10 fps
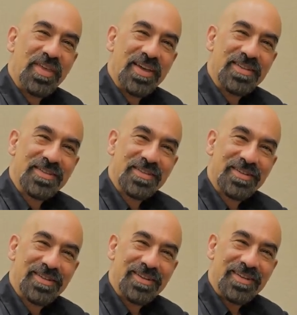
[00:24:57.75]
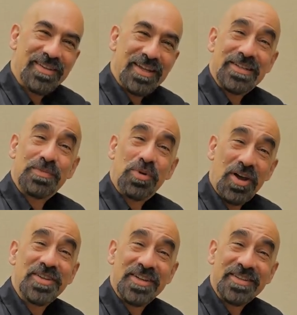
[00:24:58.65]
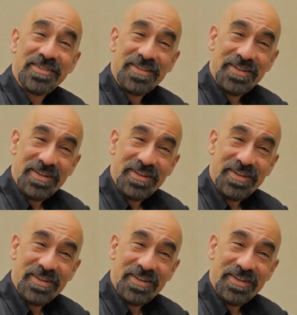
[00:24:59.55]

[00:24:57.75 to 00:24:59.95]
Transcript: things that surprise us